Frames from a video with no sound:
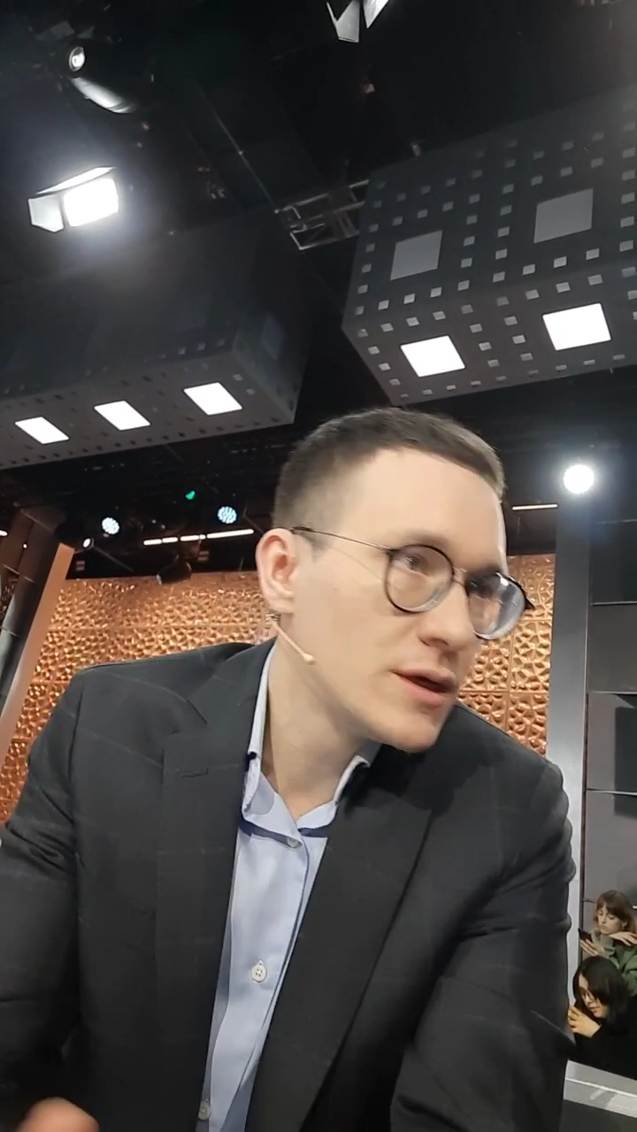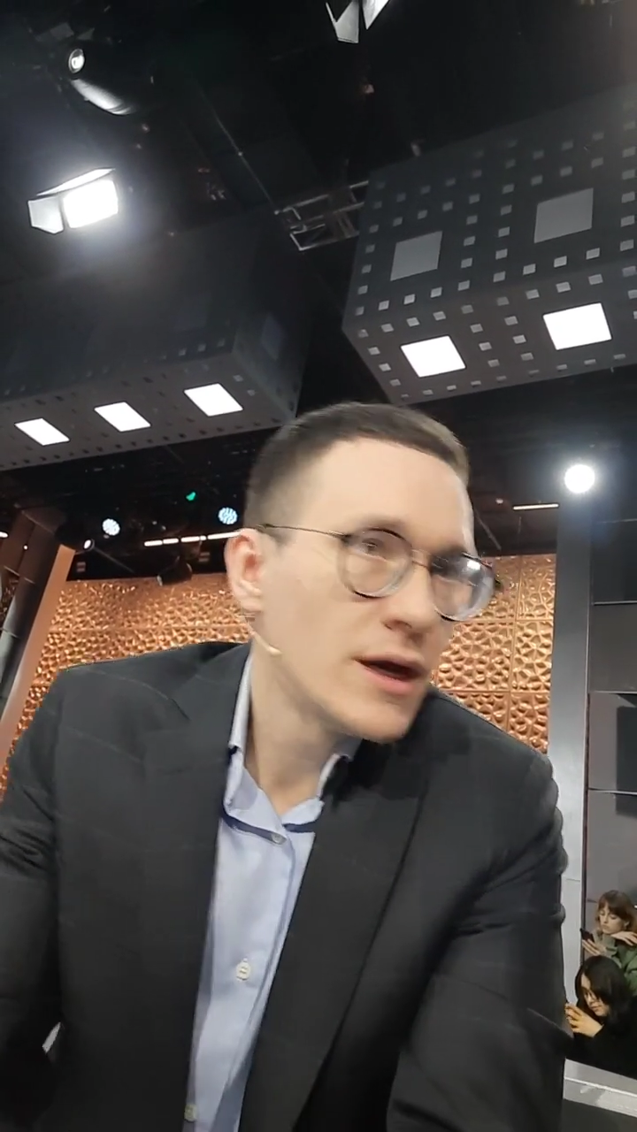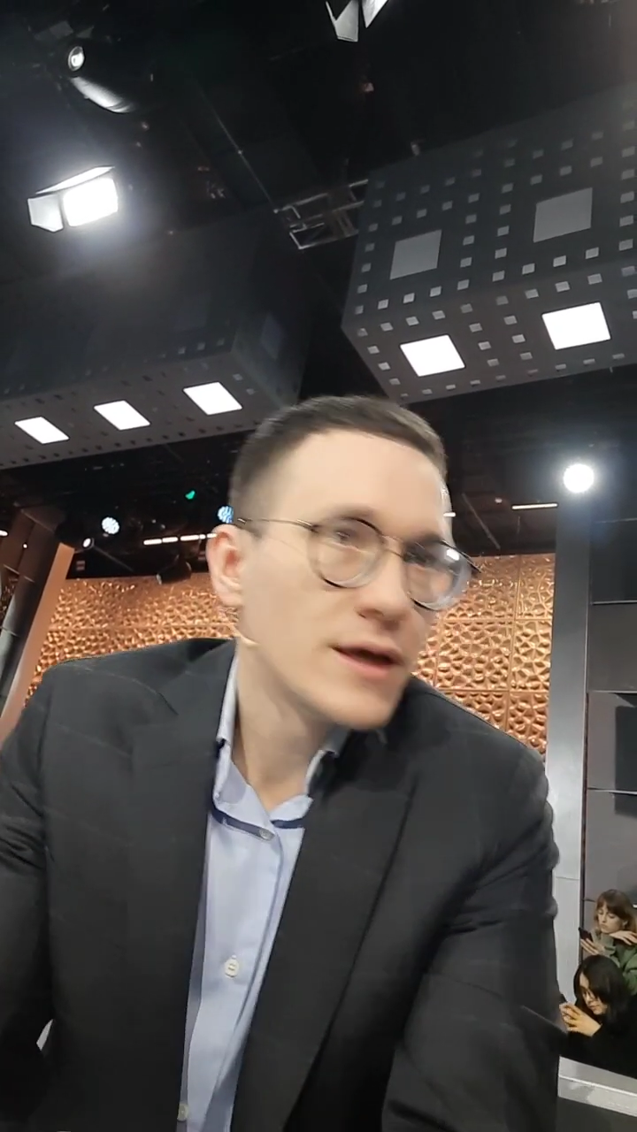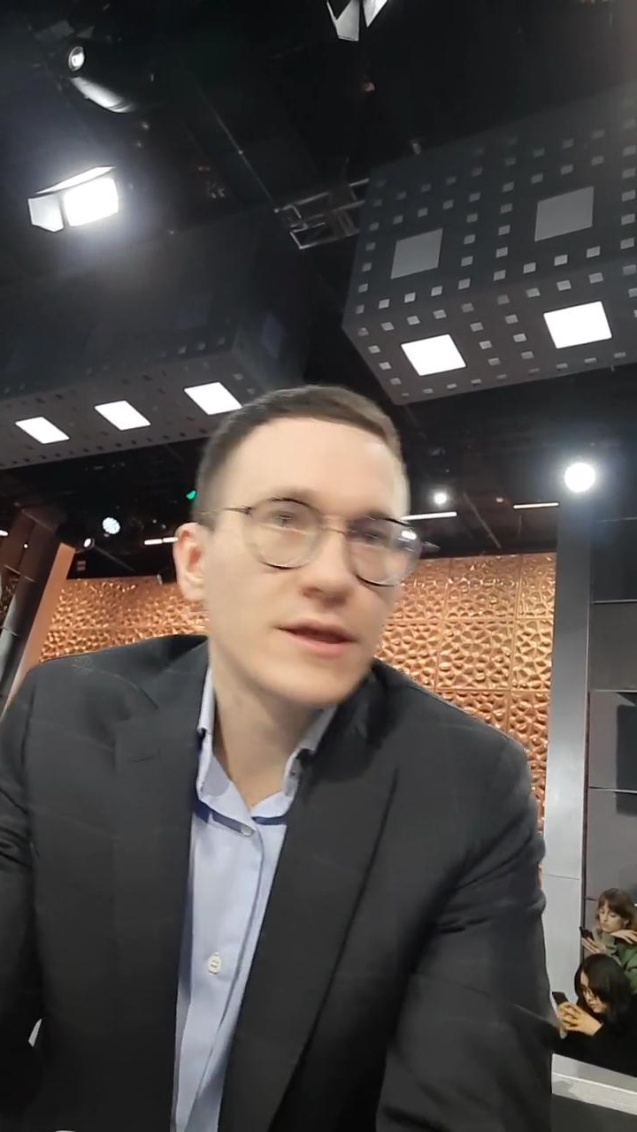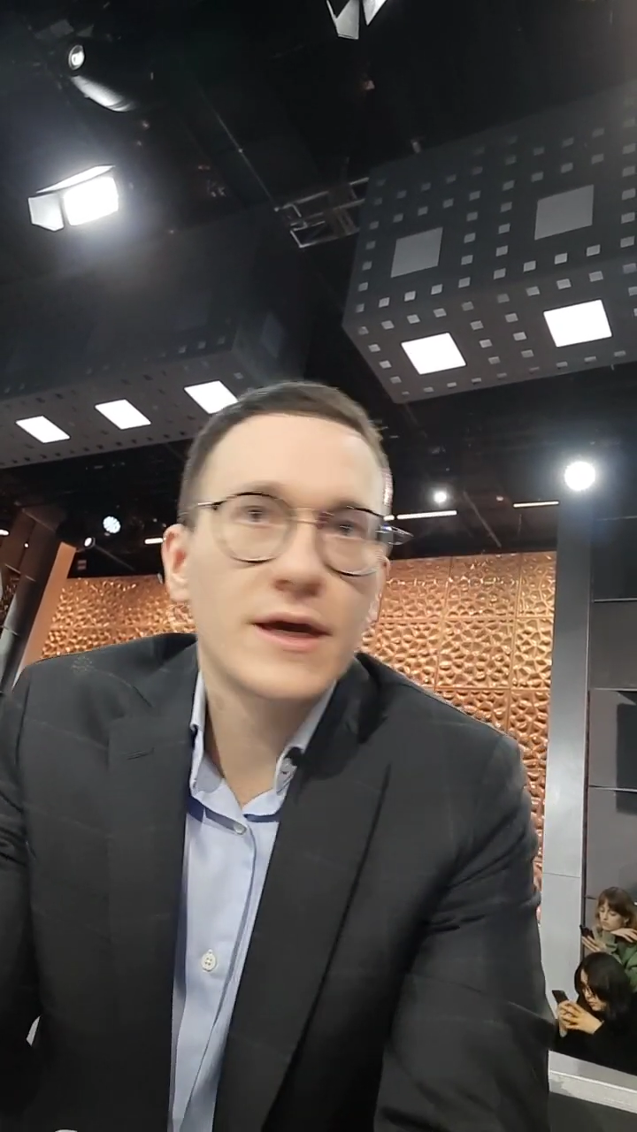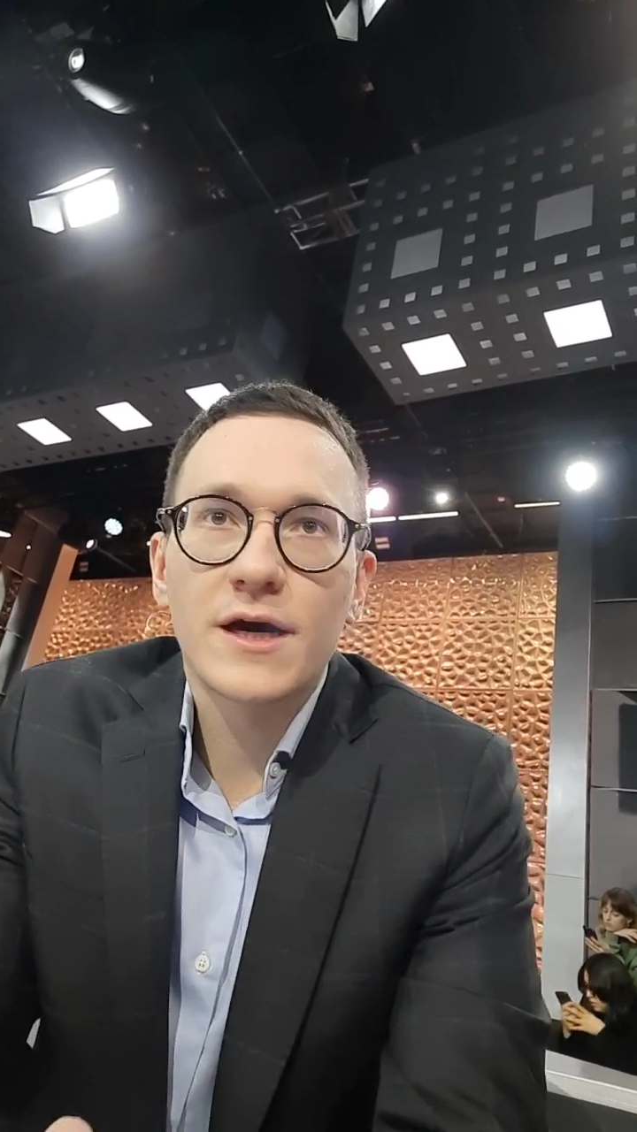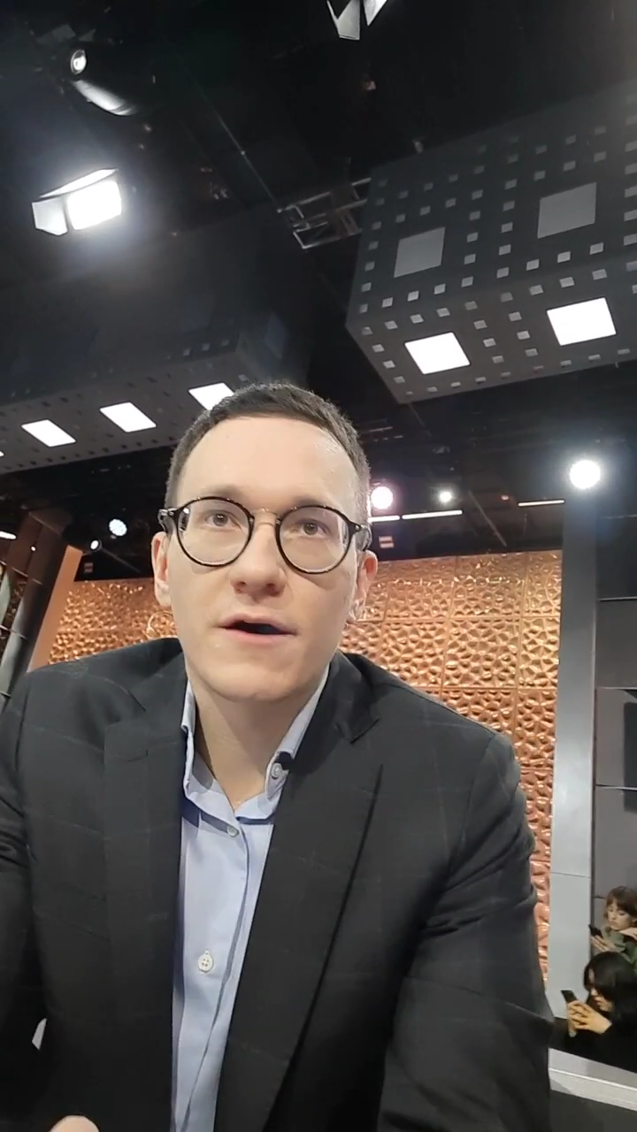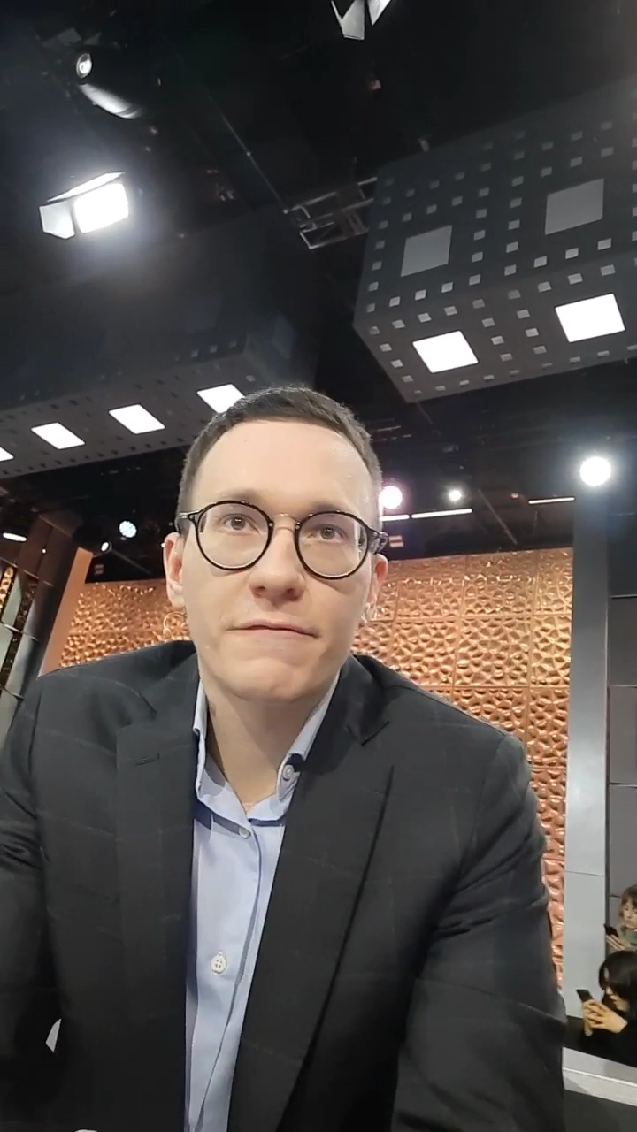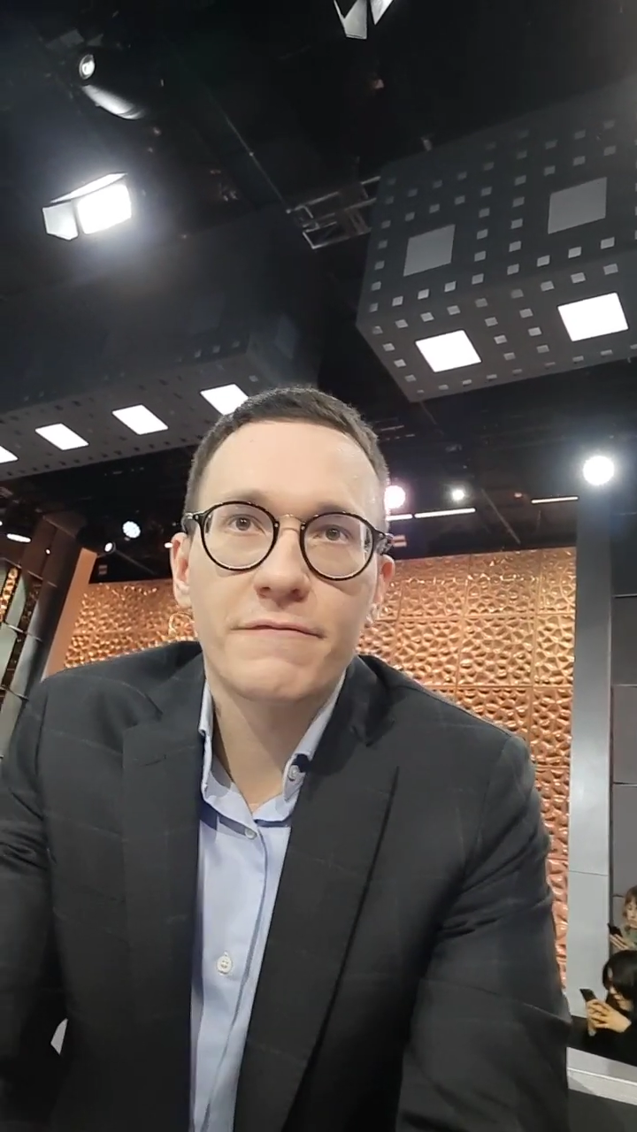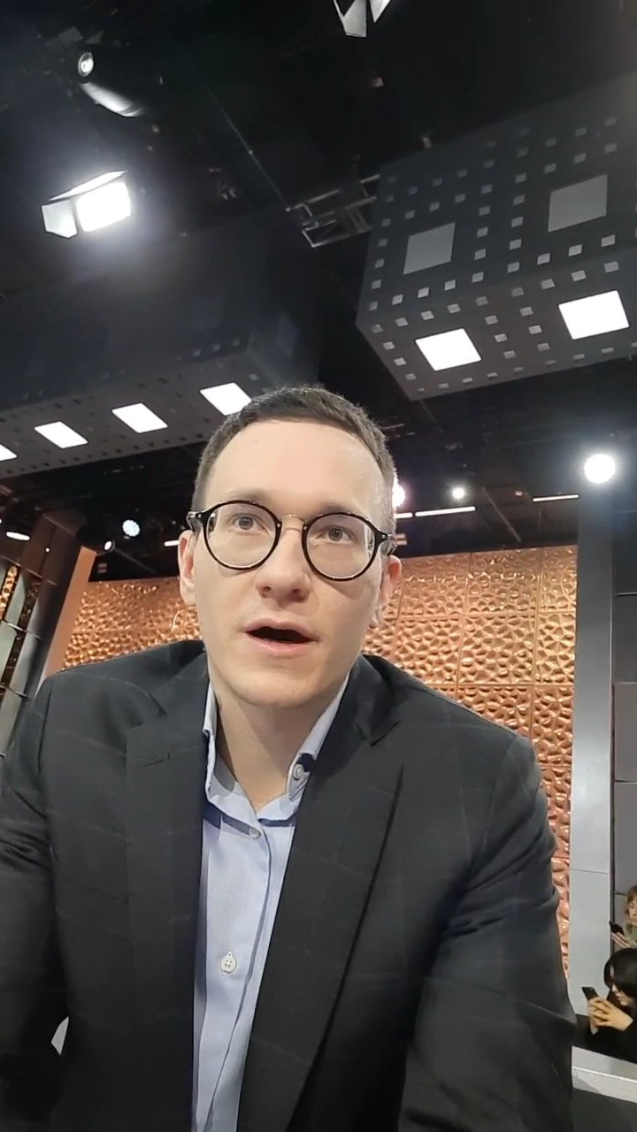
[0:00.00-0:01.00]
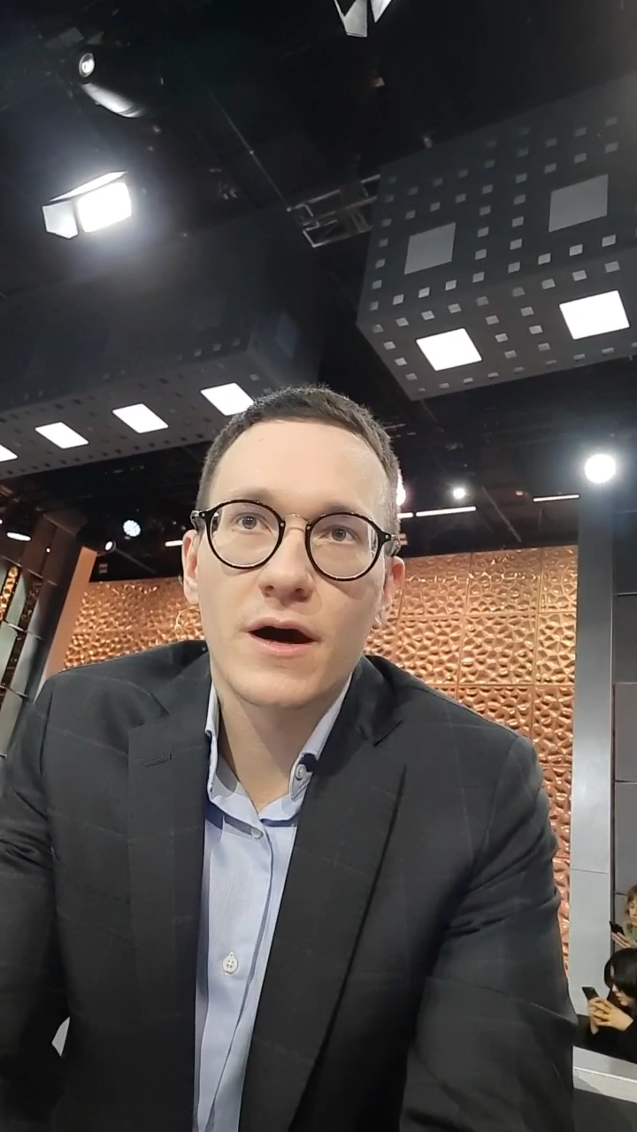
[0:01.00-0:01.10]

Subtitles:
They have